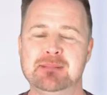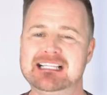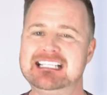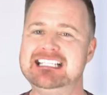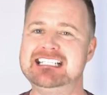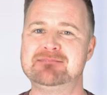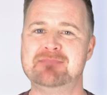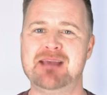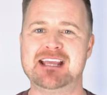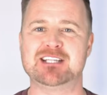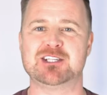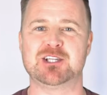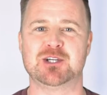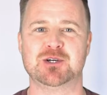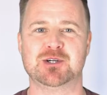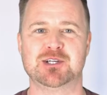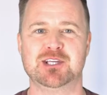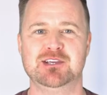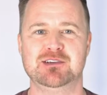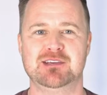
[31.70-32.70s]
please make
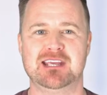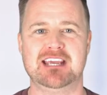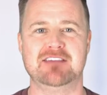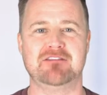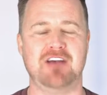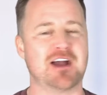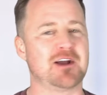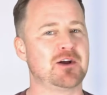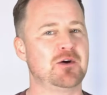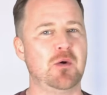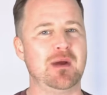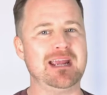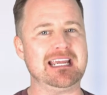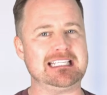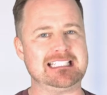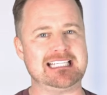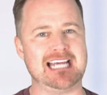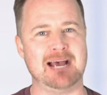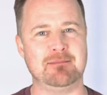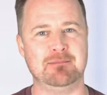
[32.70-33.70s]
sure you give a
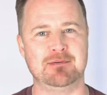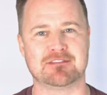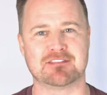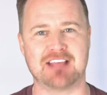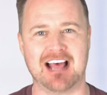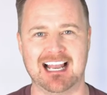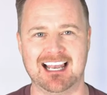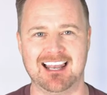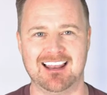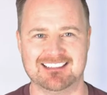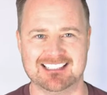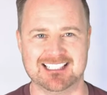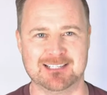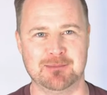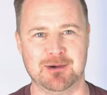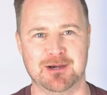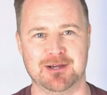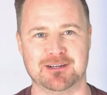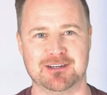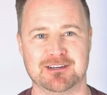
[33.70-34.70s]
quick tap of that like
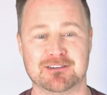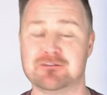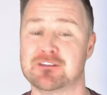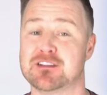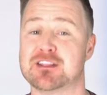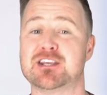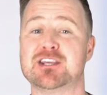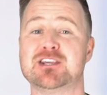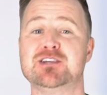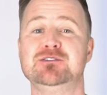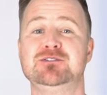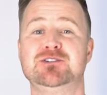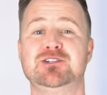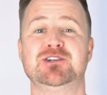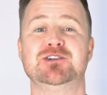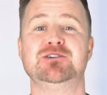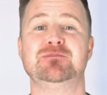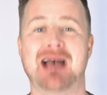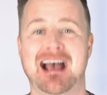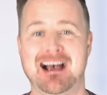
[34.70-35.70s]
button for the
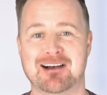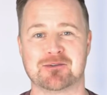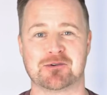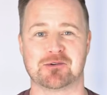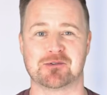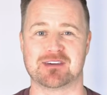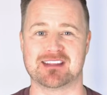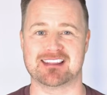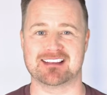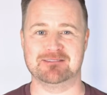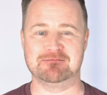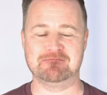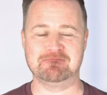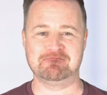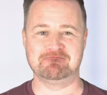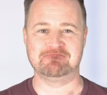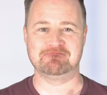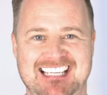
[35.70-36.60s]
YouTube algorithm.